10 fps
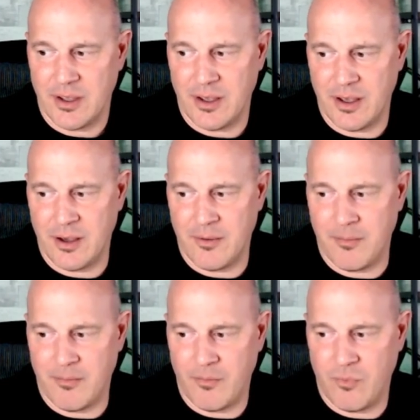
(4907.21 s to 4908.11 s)

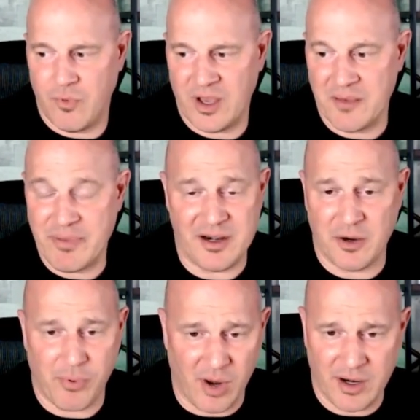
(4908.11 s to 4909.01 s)
a
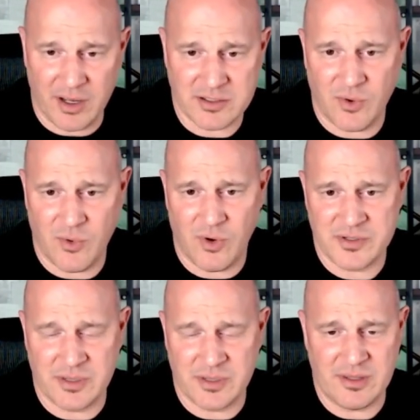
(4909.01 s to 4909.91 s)
competitor product or
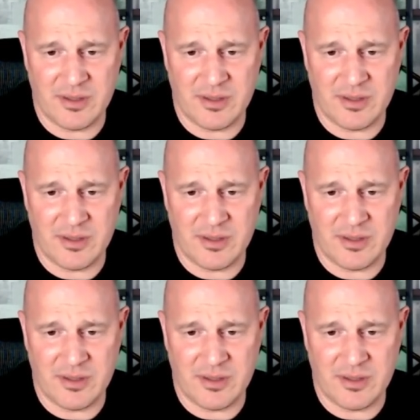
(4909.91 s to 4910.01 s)
something,